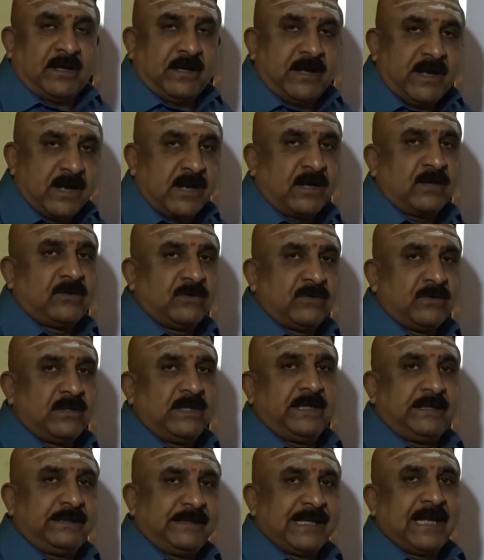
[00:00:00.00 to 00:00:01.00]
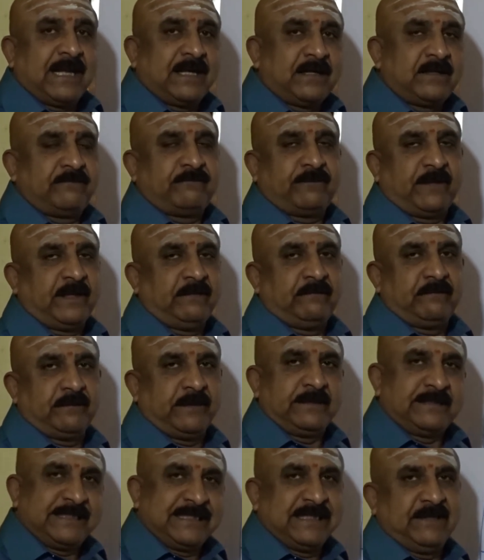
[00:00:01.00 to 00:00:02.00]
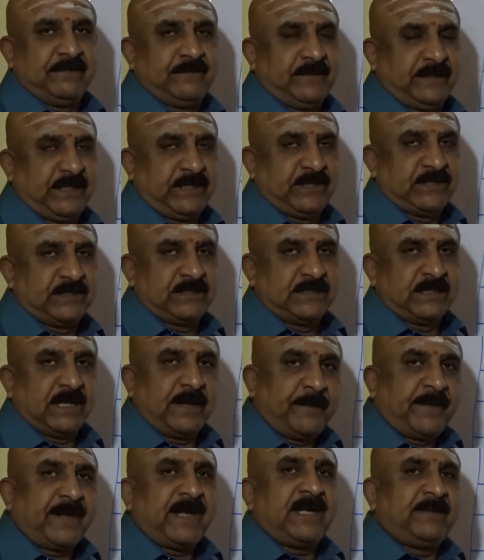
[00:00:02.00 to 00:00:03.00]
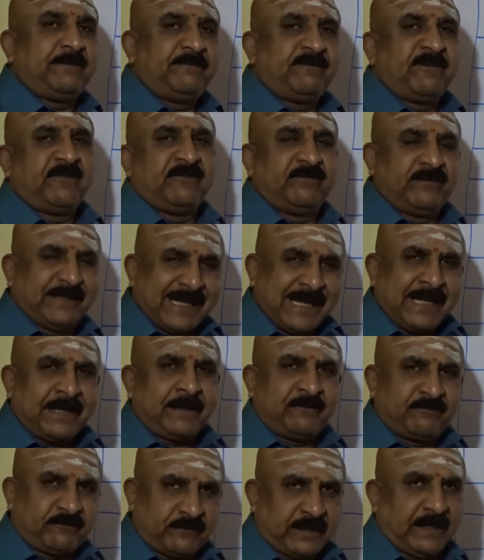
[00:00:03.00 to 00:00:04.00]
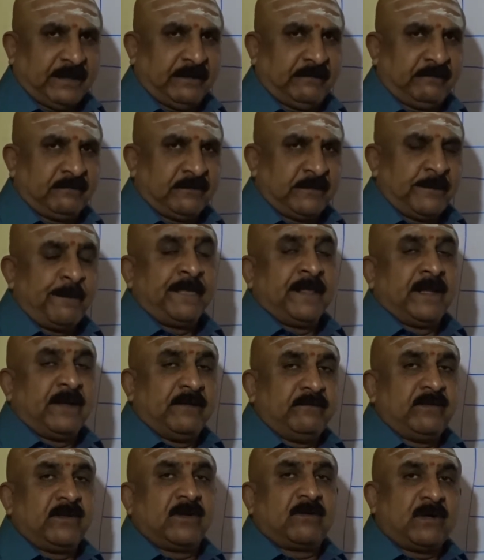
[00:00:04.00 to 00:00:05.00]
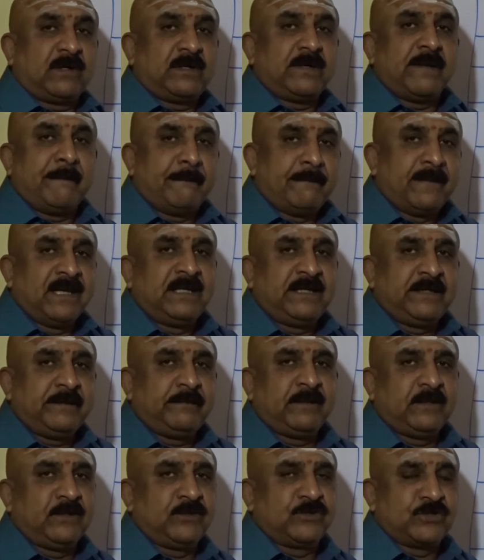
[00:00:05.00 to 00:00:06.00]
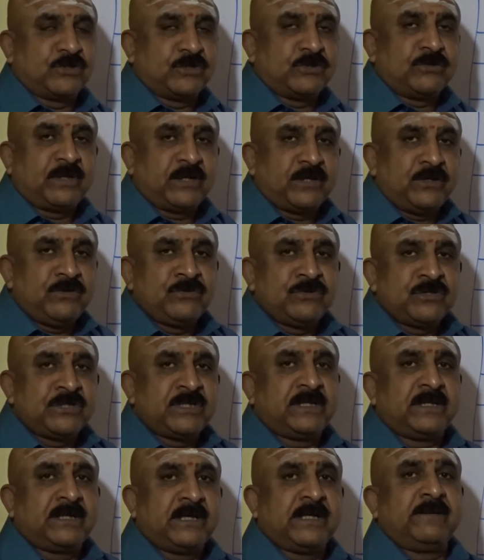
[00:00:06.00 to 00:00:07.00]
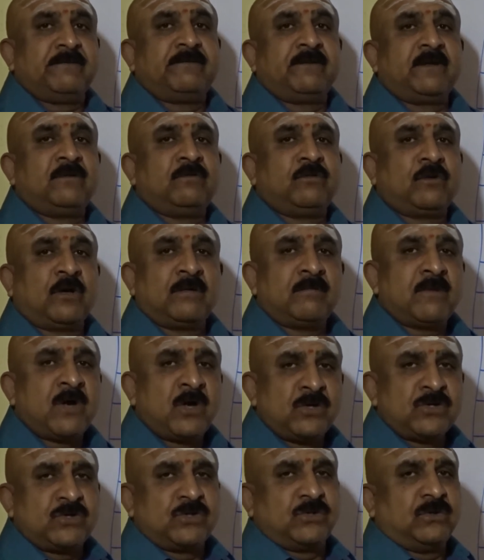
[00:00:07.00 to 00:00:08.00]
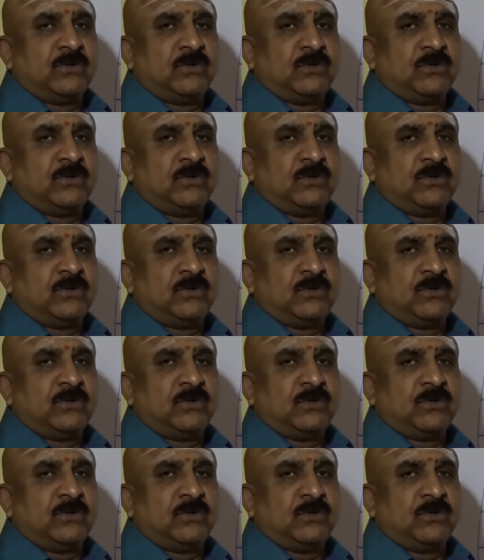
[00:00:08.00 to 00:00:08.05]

Not only that five significations, apart from that five, we have got multiple uses. You can use it in a different form also.